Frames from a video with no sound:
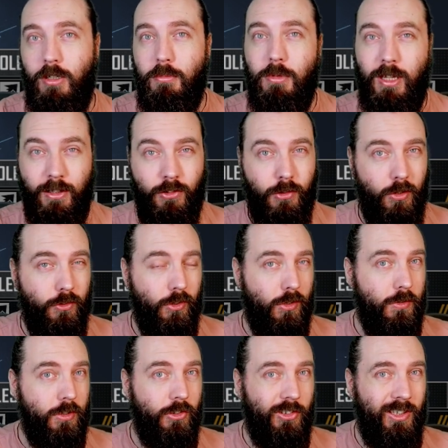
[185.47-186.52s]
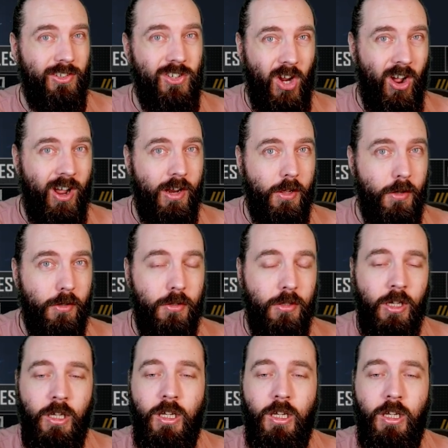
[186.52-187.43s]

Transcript: but that's because I got the Siege IO.